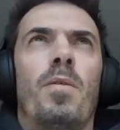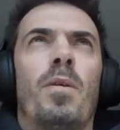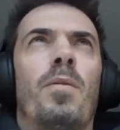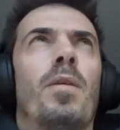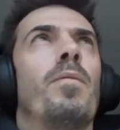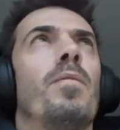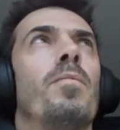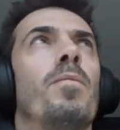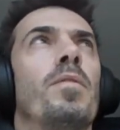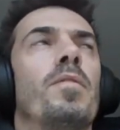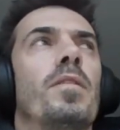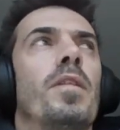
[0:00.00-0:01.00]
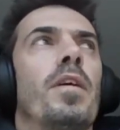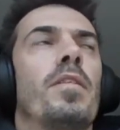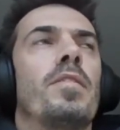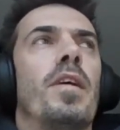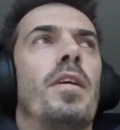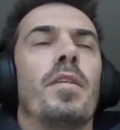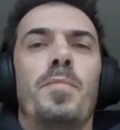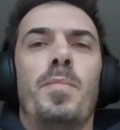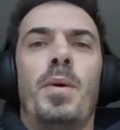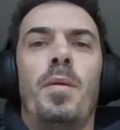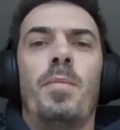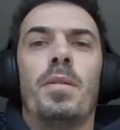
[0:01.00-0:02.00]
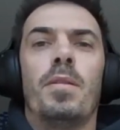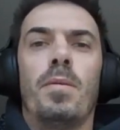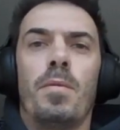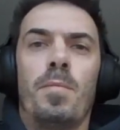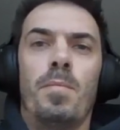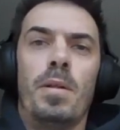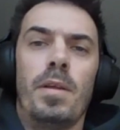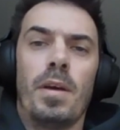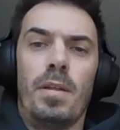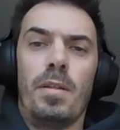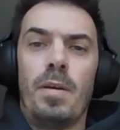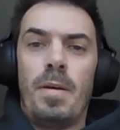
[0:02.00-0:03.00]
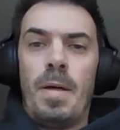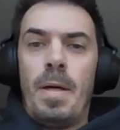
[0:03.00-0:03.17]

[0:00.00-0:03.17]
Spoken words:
it was the dark side experiment. They were building it.